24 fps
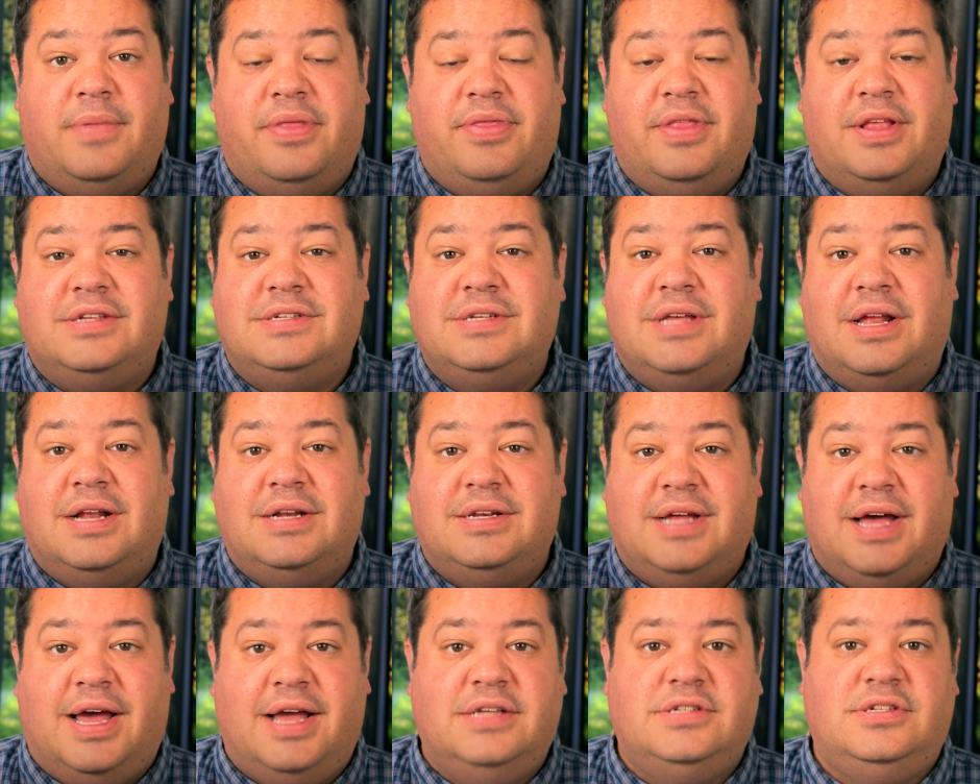and this kind of
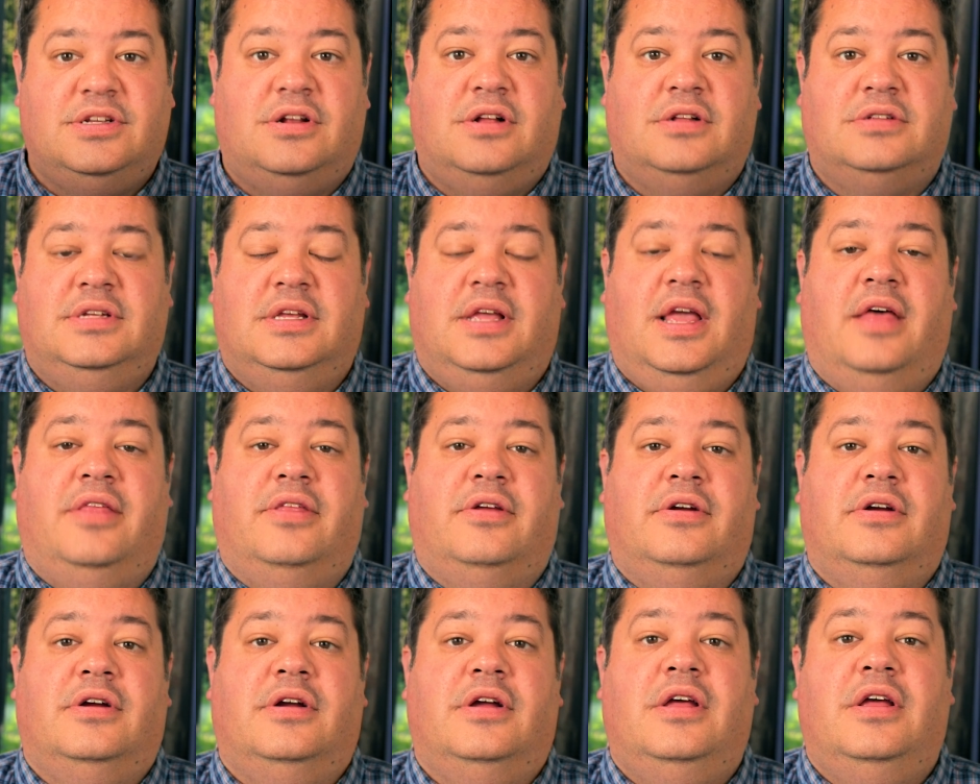ties it all
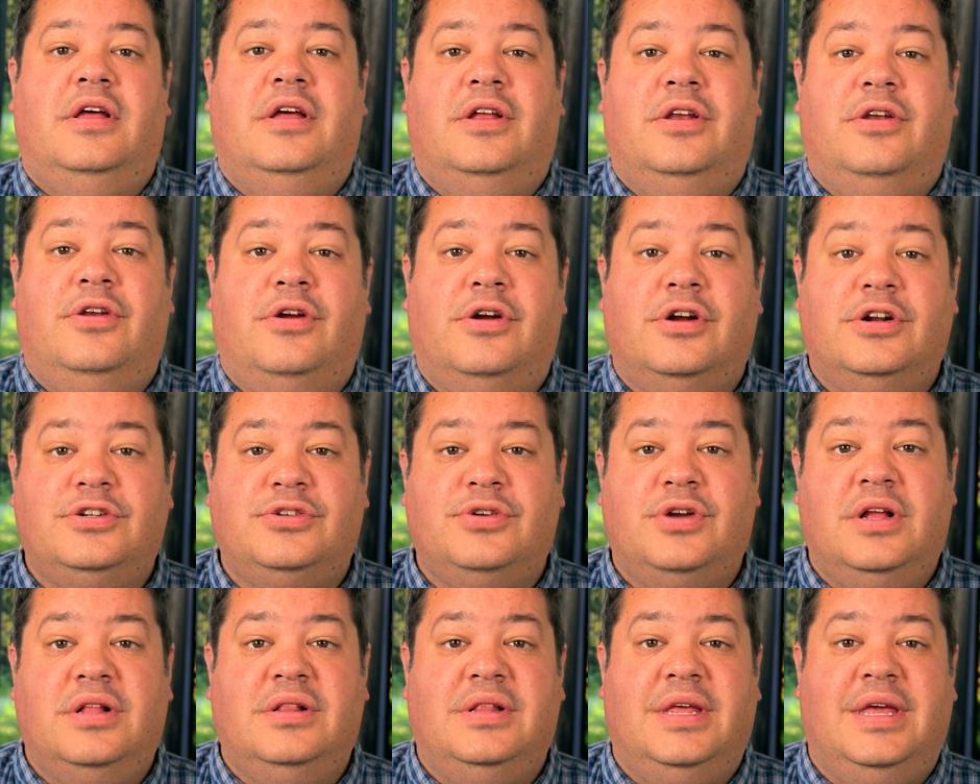together.
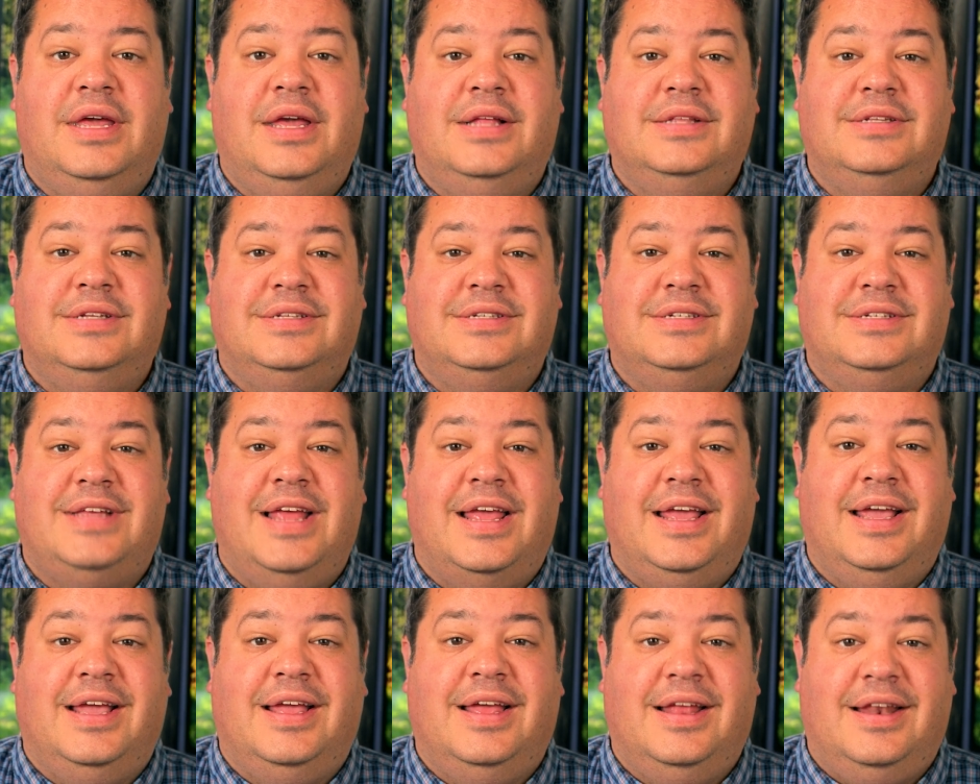Nurturing leads and
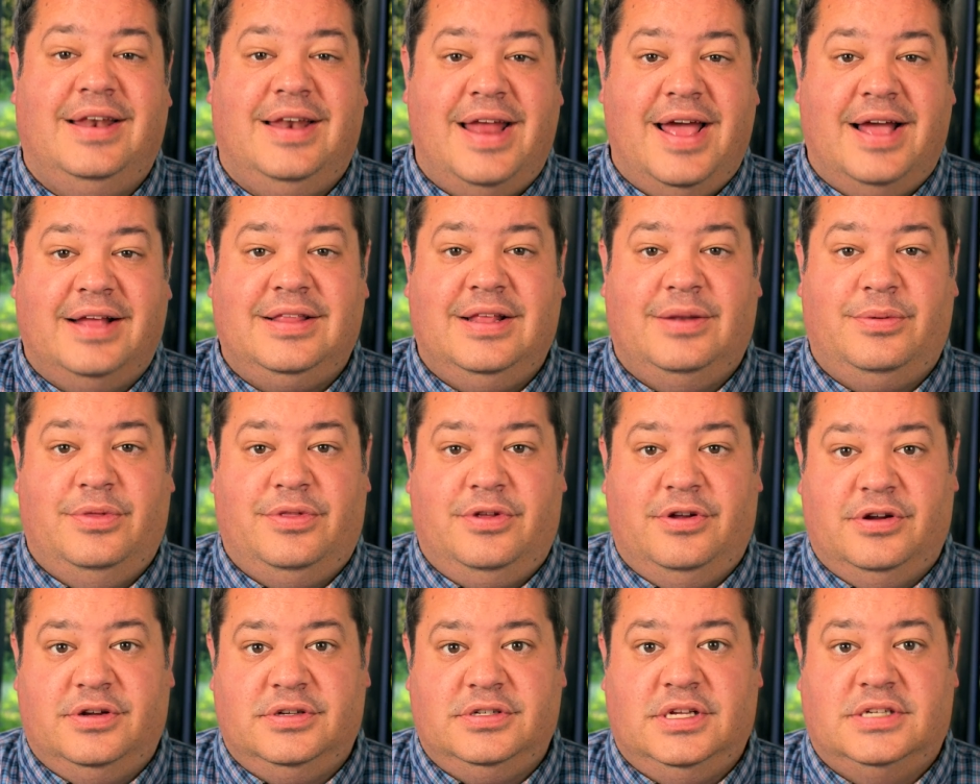staying connected with
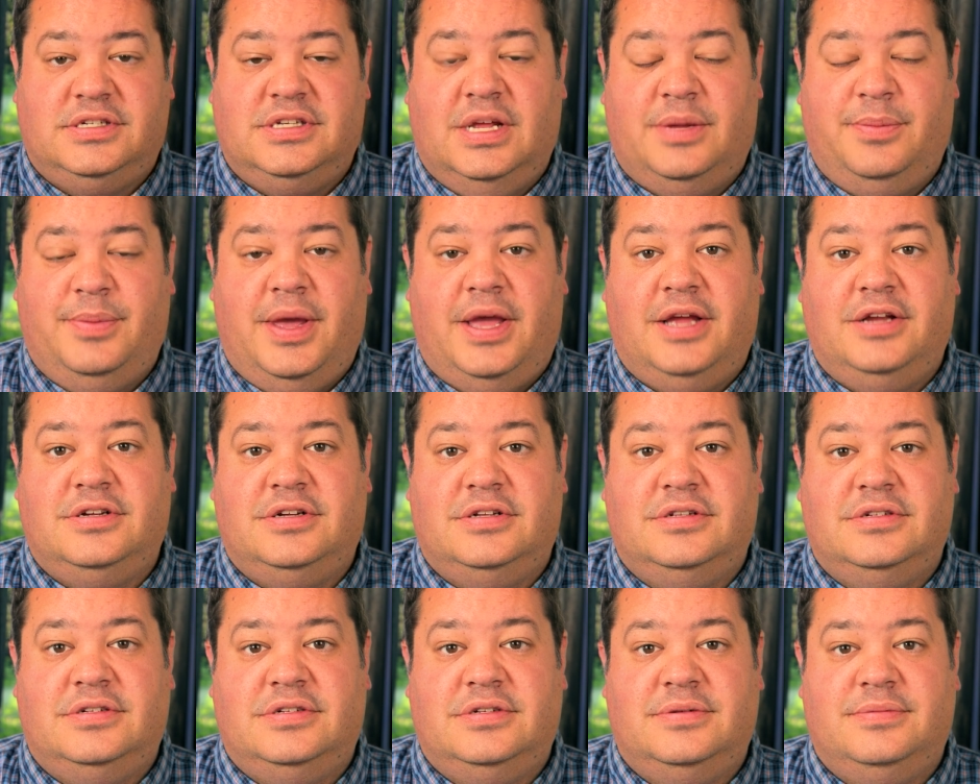your existing
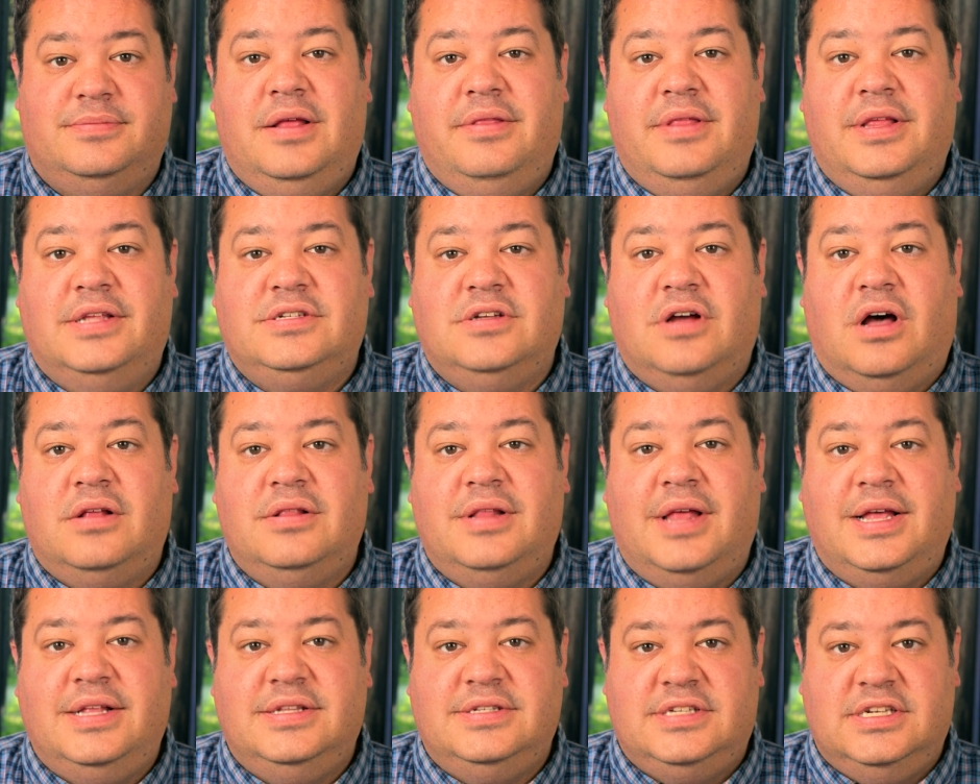patients. This
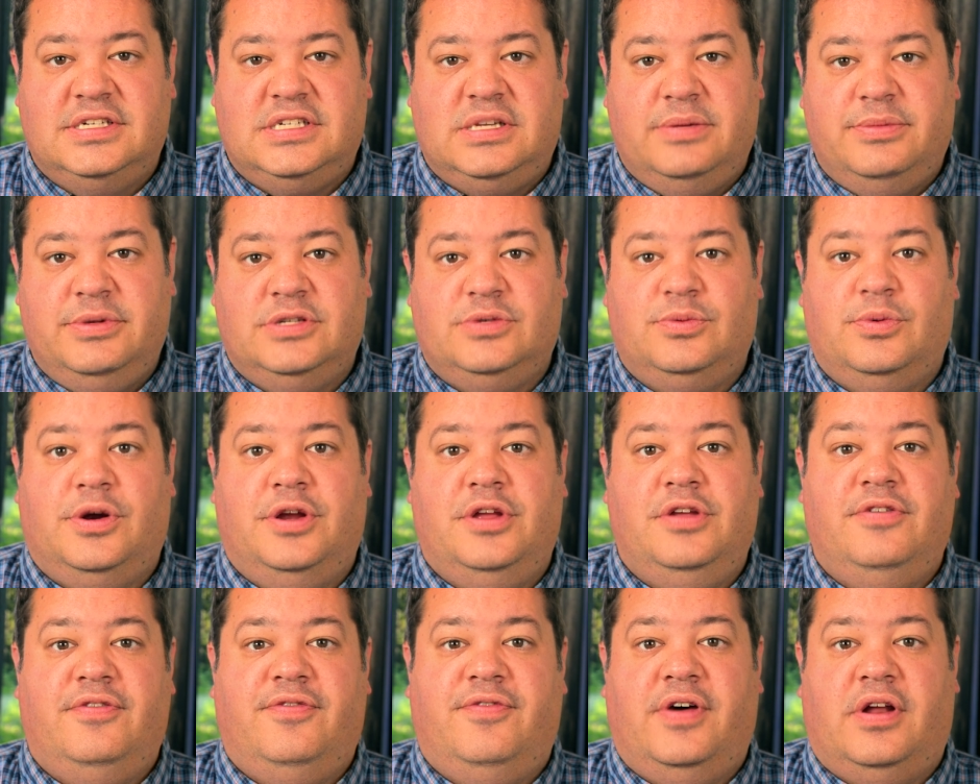online system is where
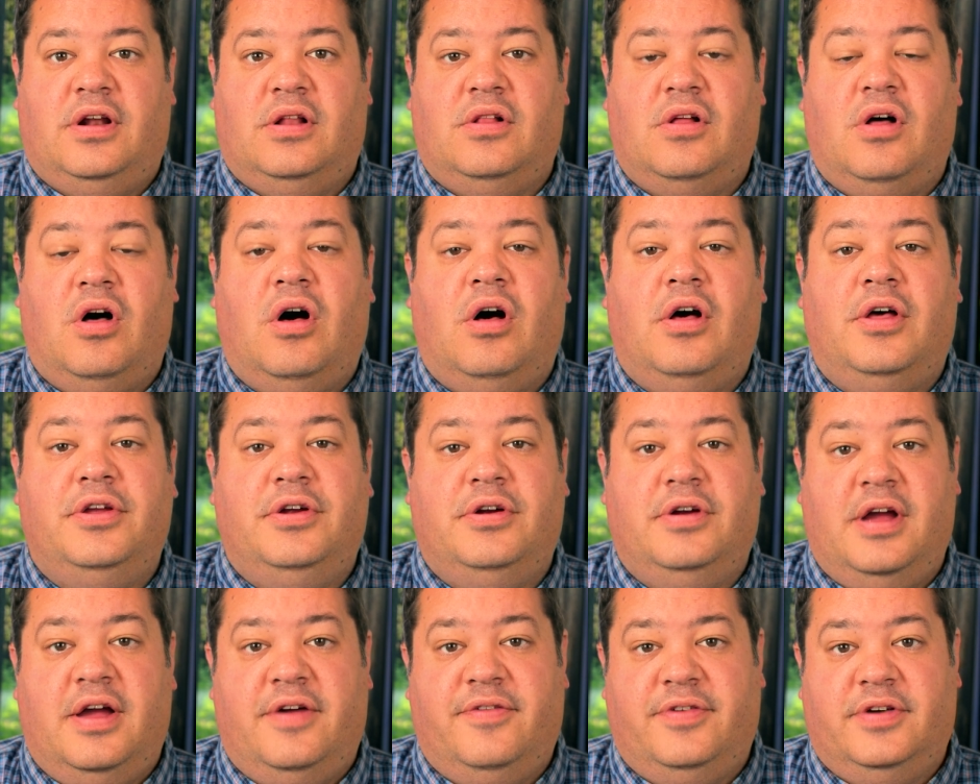you funnel all
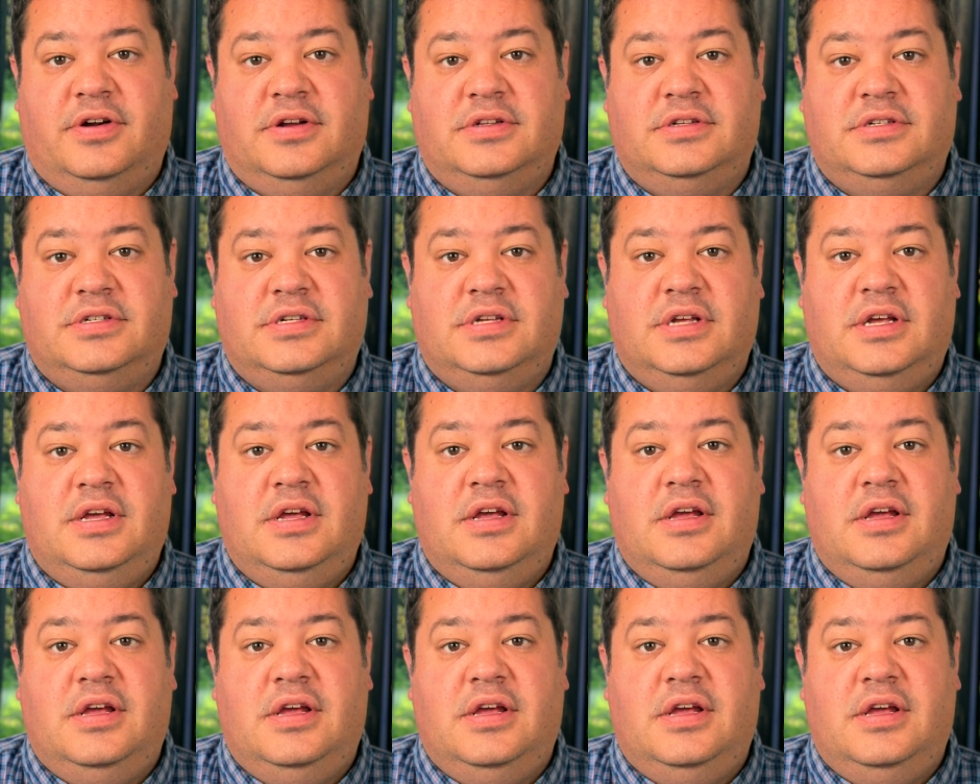your efforts.